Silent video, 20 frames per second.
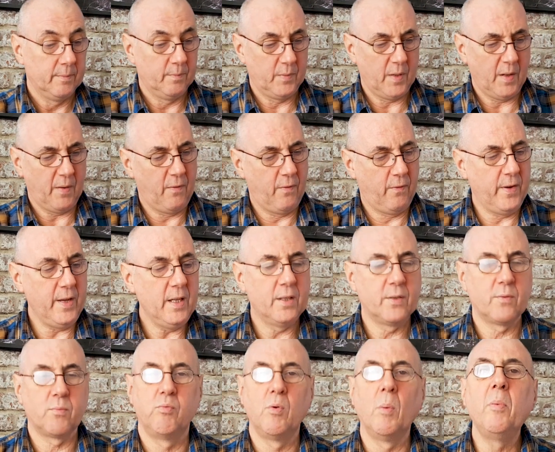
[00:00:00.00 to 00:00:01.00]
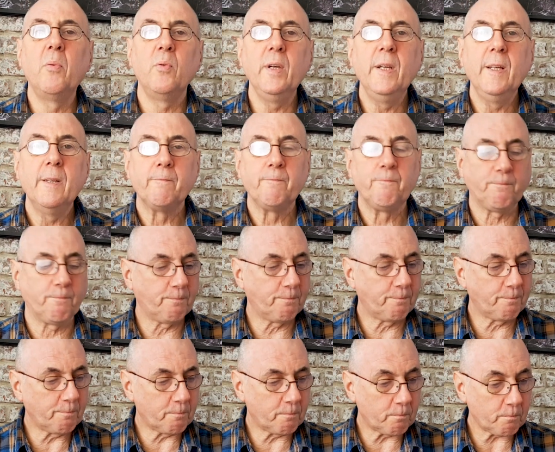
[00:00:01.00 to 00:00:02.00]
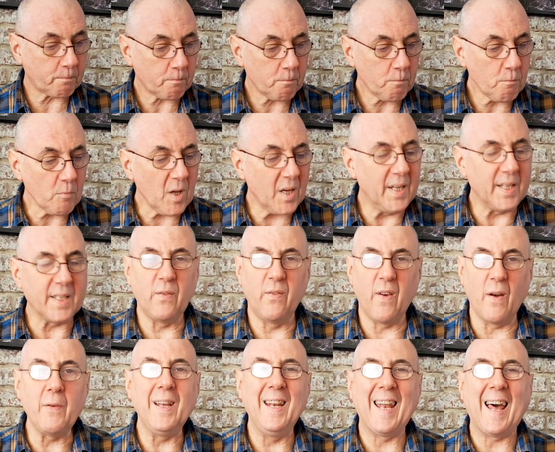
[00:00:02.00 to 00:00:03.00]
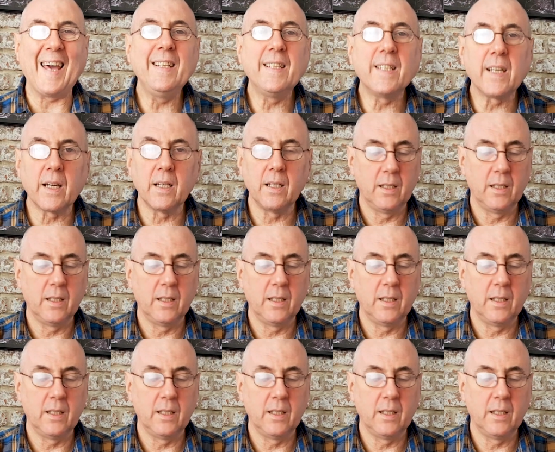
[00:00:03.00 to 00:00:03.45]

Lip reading: It feels rubbery, and it's very light.